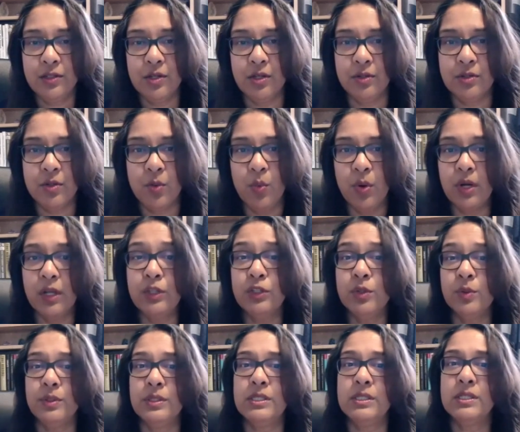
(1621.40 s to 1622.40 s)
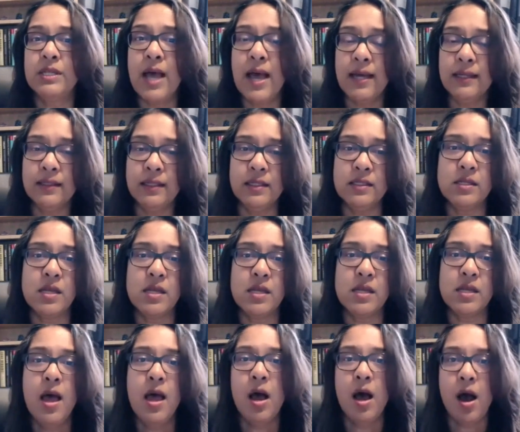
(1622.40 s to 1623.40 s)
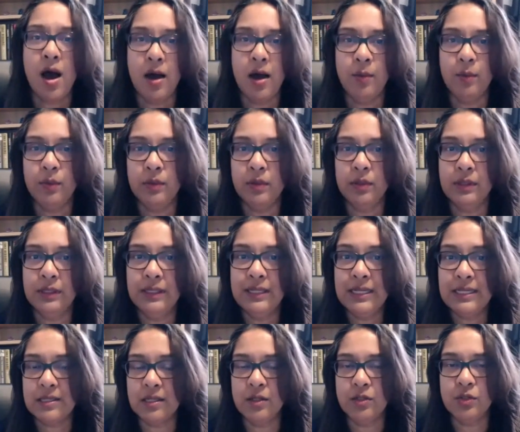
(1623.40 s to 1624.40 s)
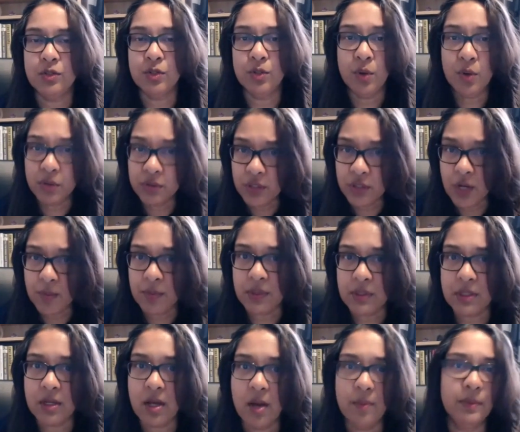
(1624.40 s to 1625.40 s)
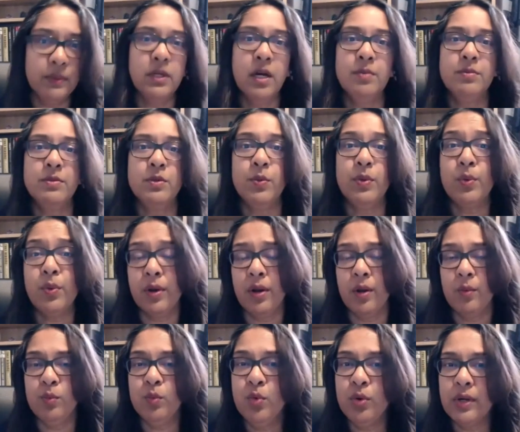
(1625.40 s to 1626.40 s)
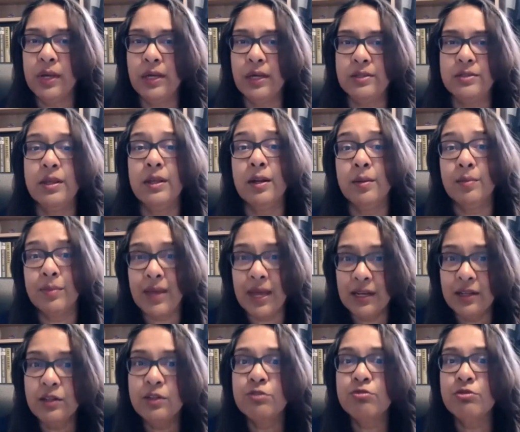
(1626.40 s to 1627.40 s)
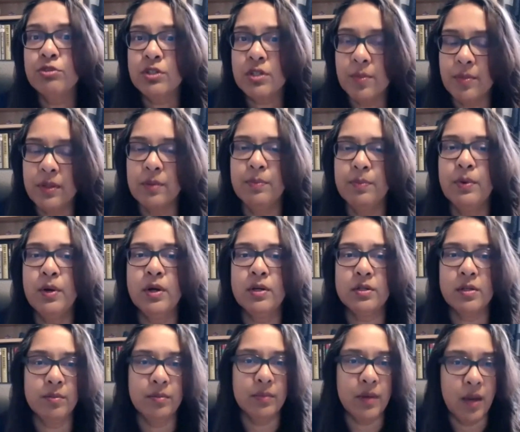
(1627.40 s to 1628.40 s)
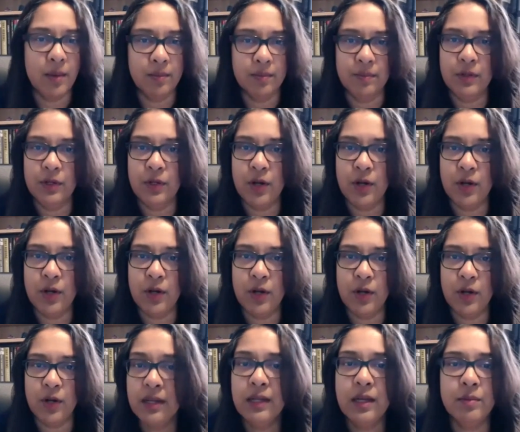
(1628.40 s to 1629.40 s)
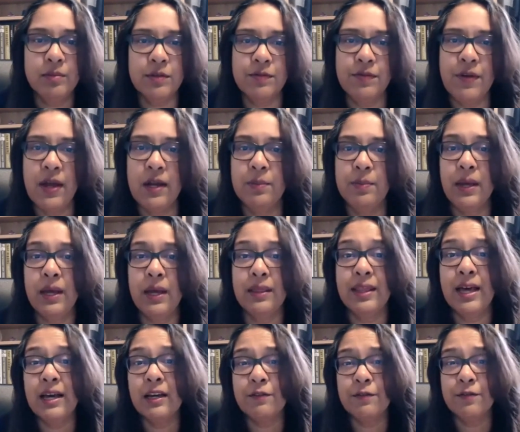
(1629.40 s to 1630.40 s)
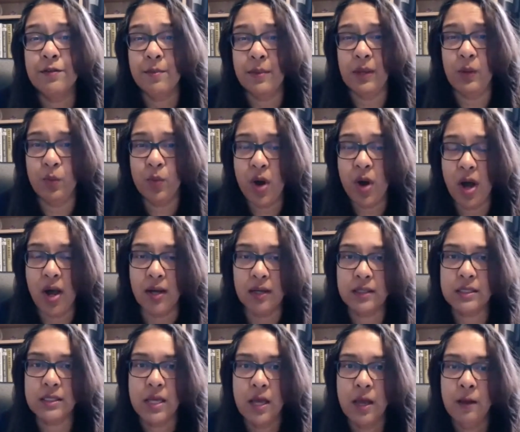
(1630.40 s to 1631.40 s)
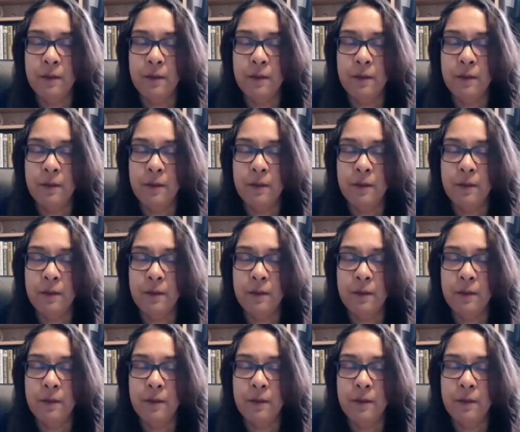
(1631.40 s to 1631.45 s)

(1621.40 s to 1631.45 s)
to. So what I do instead is I will listen to audiobooks a couple times a week when I'm walking. So then I'm getting through some of the books. I'm, I'm, you know, learning, I'm developing, and that for me works.